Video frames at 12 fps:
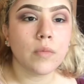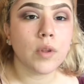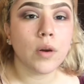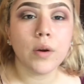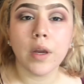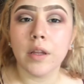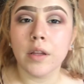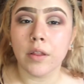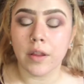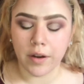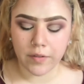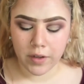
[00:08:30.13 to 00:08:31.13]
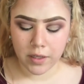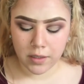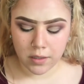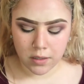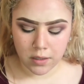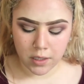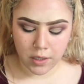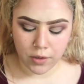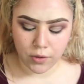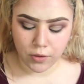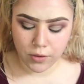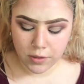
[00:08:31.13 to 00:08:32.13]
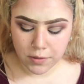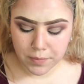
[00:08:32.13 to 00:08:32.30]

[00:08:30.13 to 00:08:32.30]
Okay, now that I've concealed